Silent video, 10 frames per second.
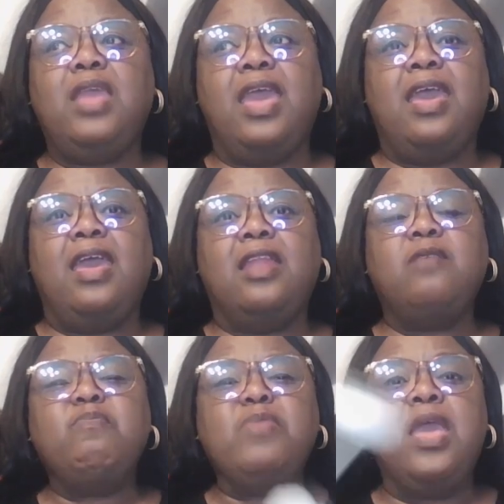and
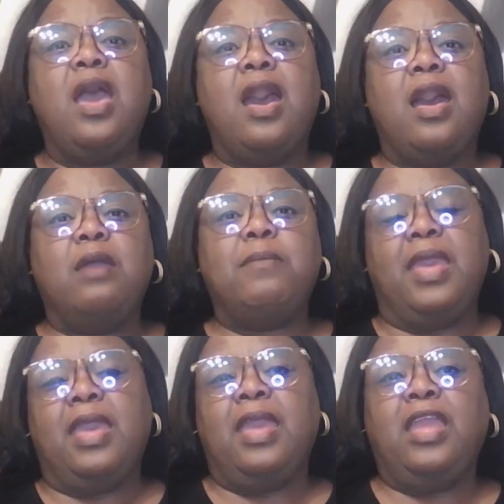I'm
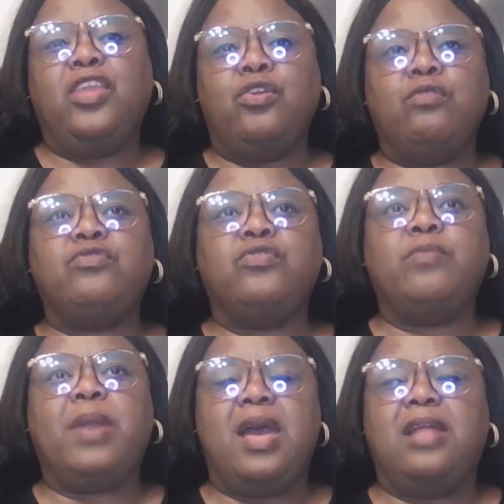a
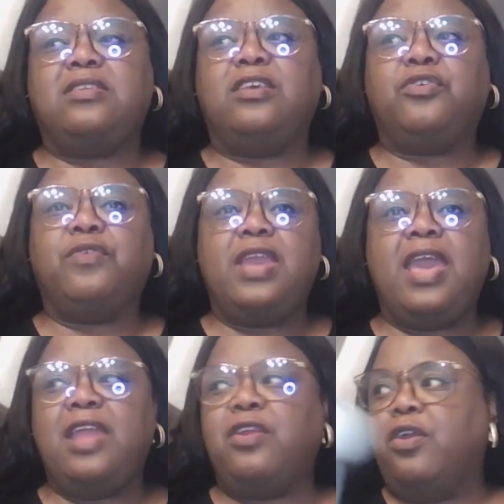YouTube content
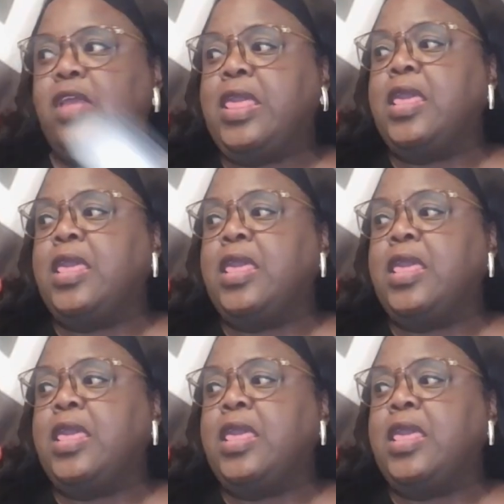creator.